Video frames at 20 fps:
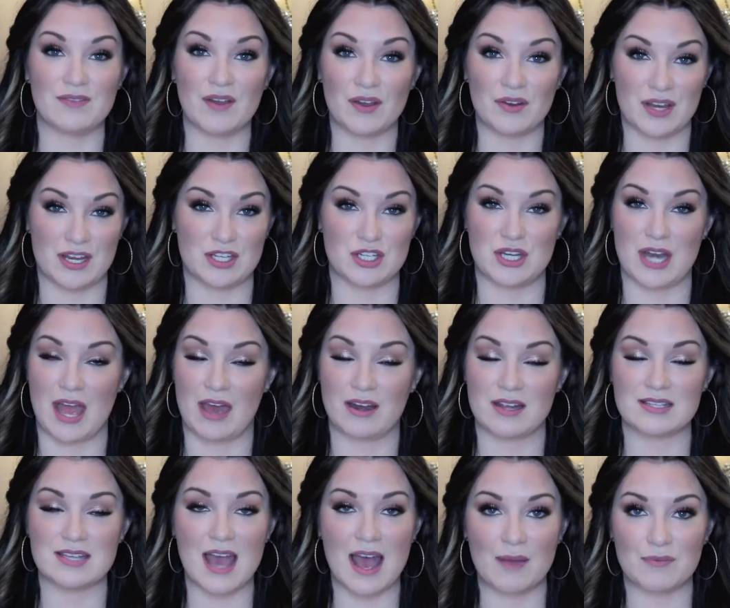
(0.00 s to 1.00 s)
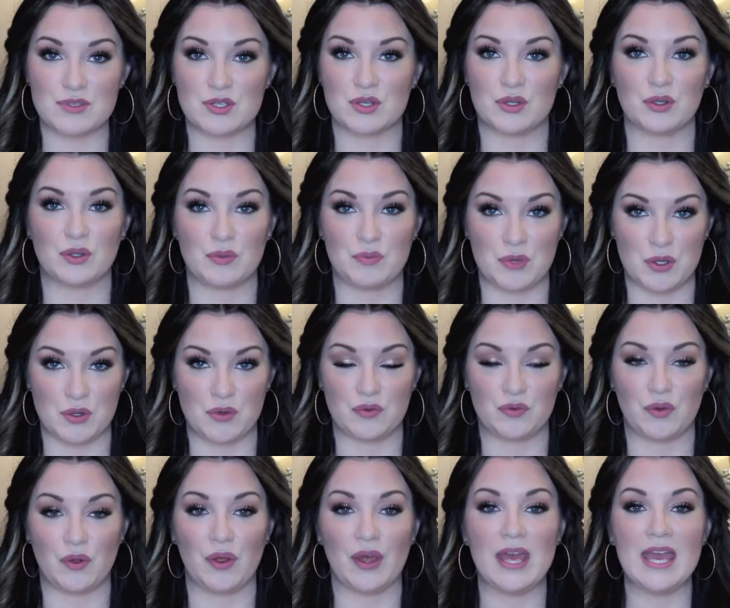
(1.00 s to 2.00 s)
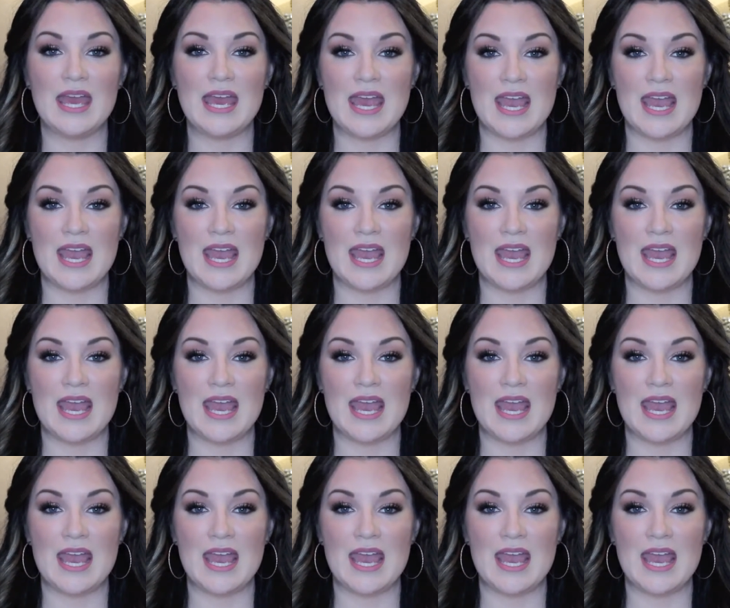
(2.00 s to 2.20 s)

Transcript: foundation out. It's absolutely beautiful.